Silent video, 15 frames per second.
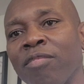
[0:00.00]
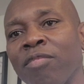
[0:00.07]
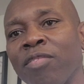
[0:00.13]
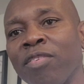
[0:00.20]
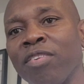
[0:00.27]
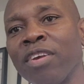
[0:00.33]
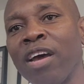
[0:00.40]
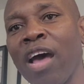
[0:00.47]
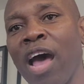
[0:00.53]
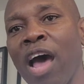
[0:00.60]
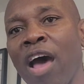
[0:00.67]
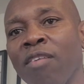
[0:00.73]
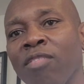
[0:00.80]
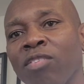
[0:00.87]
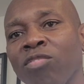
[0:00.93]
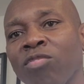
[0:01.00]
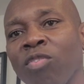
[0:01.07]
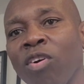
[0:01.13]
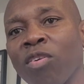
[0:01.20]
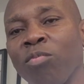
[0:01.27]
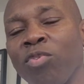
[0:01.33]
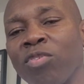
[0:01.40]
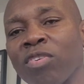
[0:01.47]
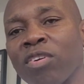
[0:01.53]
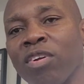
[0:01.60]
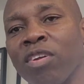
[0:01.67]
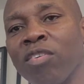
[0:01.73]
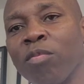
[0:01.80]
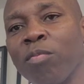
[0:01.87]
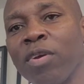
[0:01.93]
f- to have a strong musical
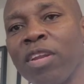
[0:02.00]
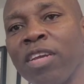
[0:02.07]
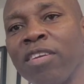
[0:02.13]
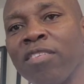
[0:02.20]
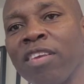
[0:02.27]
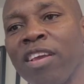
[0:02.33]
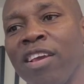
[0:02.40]
underpinning